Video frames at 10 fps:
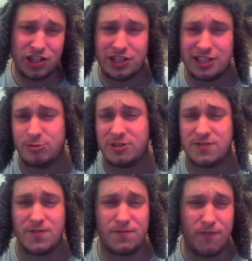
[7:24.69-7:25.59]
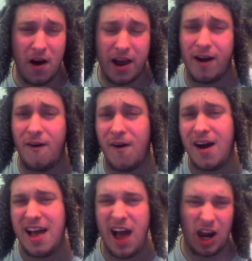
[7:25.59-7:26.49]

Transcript: she was fucking hot.